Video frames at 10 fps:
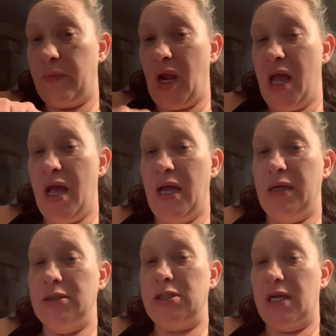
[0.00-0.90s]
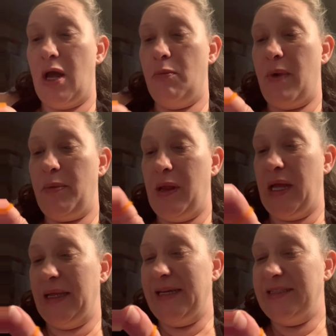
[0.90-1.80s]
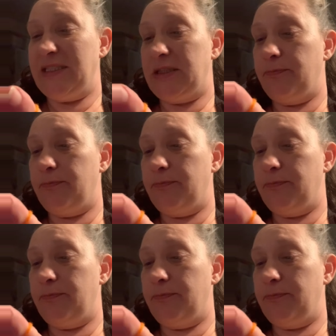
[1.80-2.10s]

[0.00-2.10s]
and check out my playlist.